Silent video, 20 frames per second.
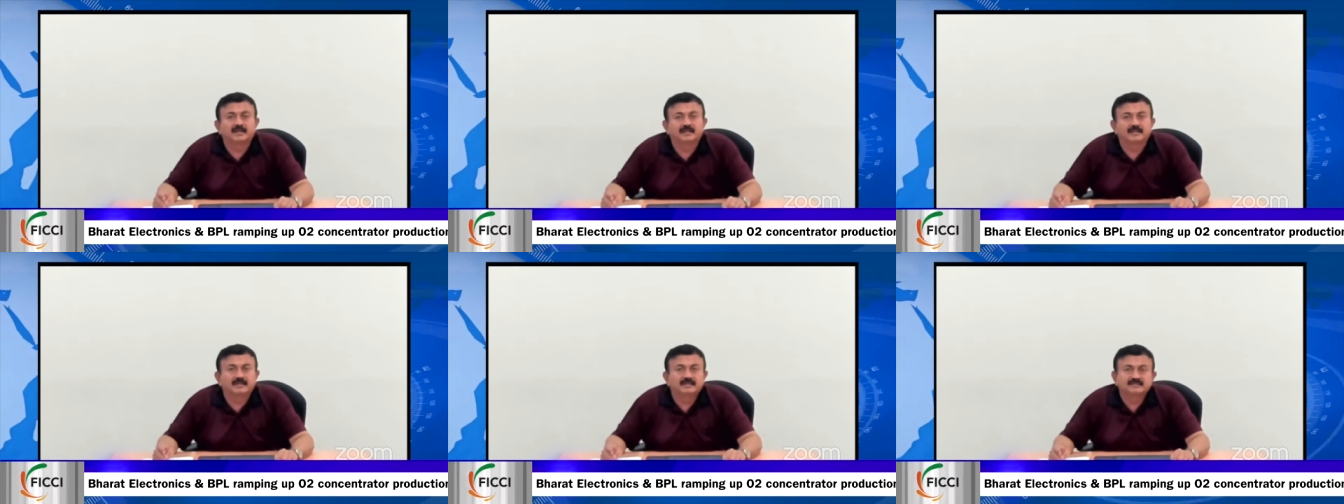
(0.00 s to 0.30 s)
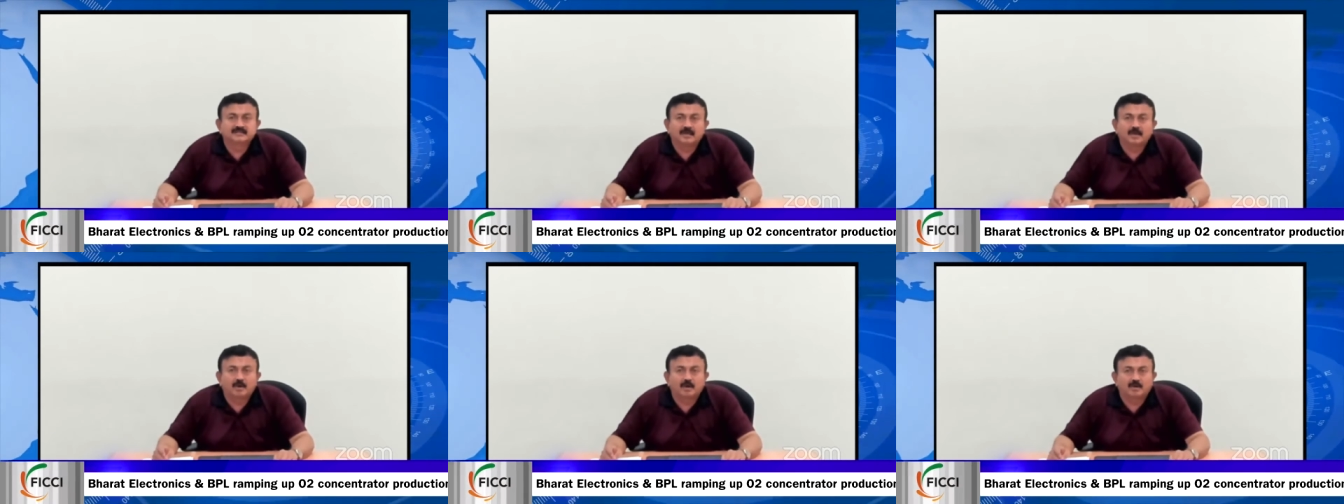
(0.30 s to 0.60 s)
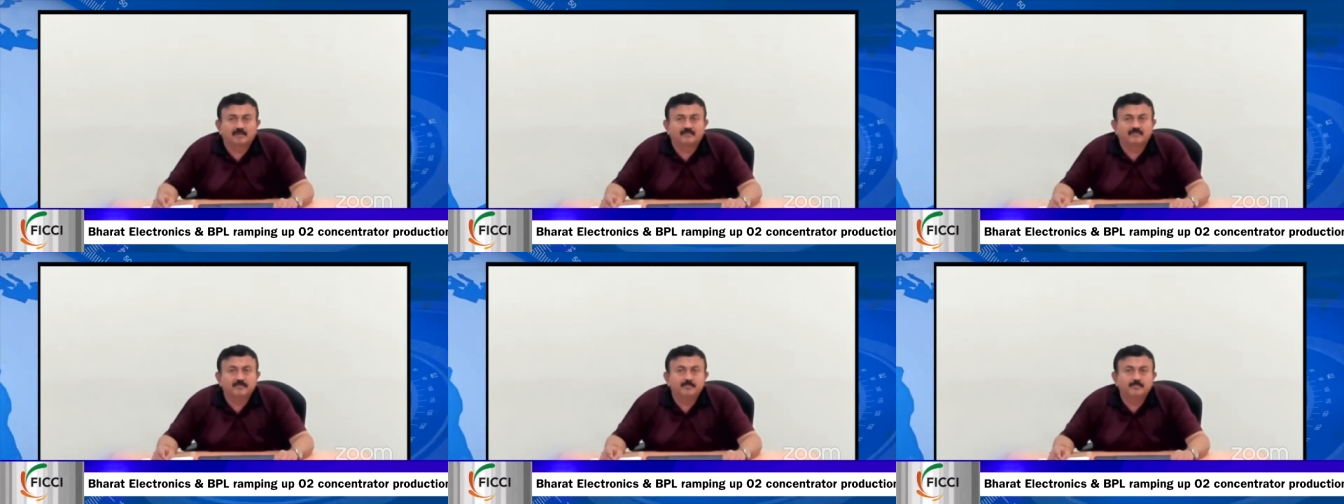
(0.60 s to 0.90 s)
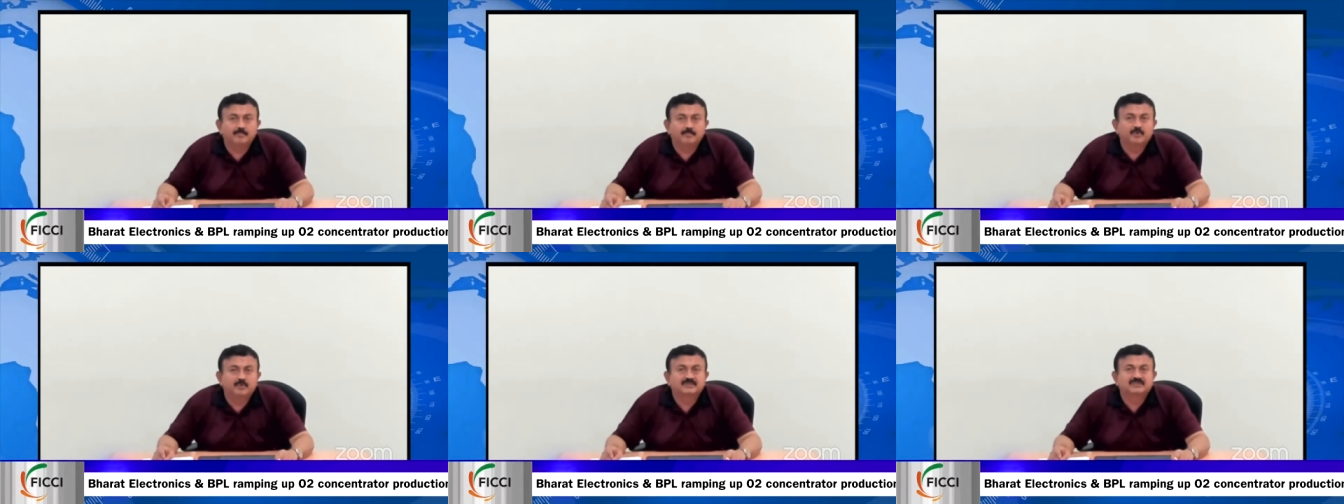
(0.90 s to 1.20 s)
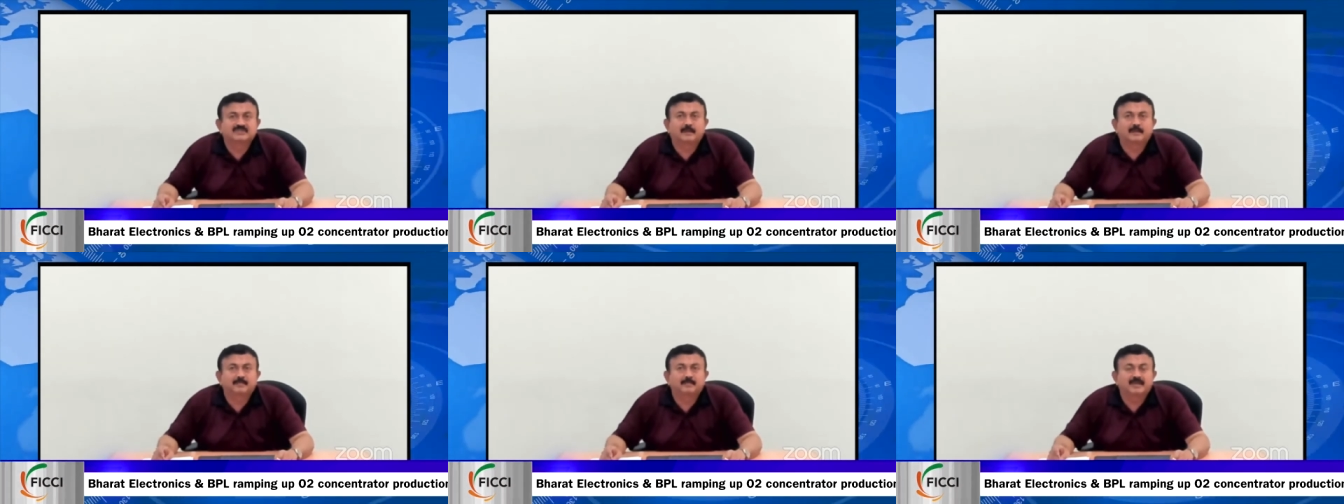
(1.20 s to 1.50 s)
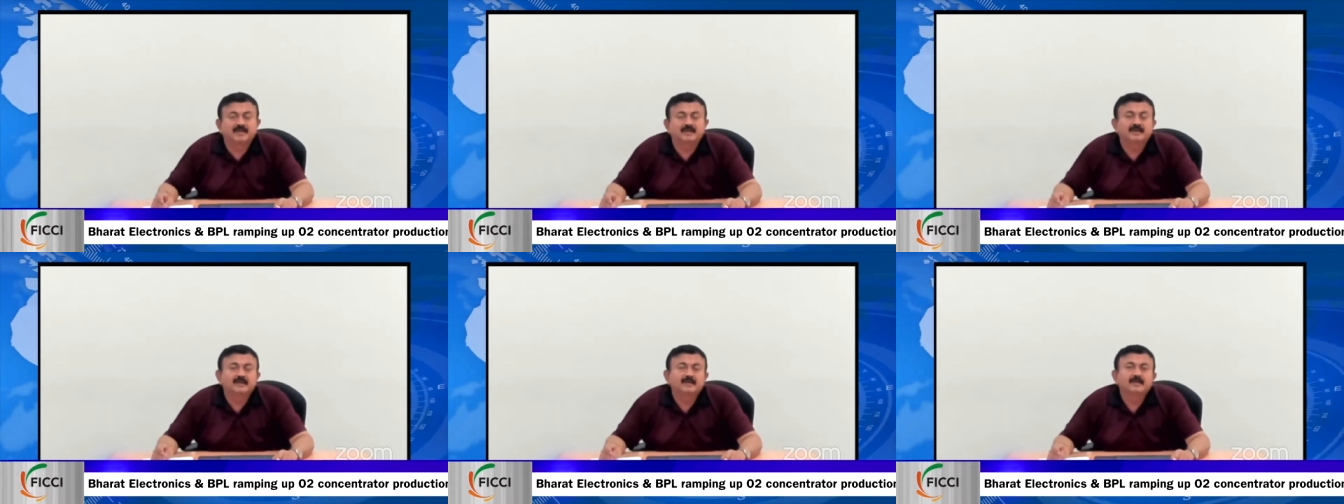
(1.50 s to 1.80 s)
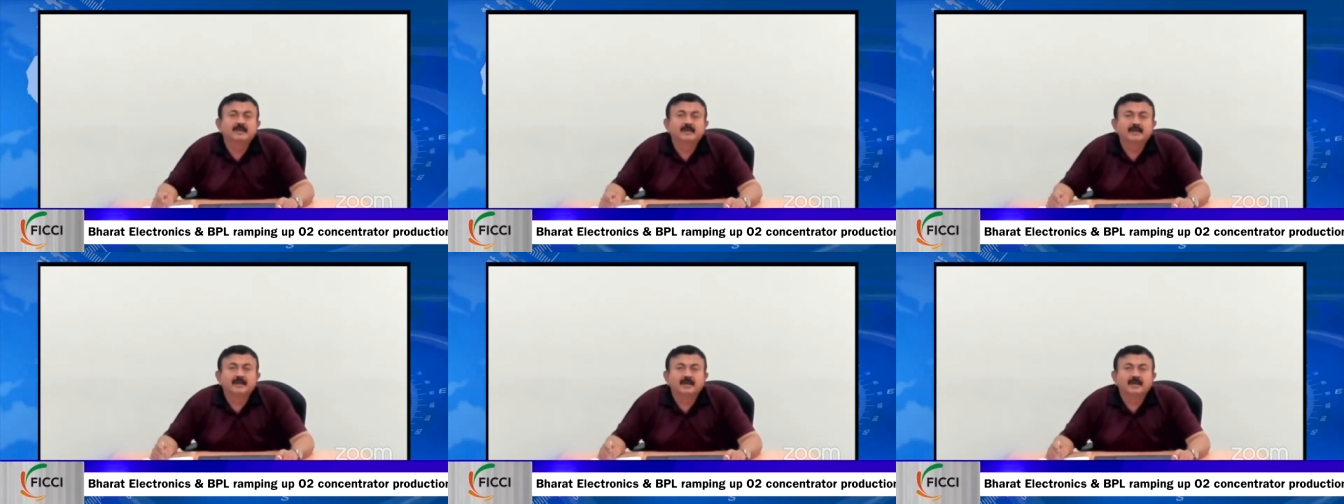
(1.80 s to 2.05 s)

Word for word: There is a lot of imports coming.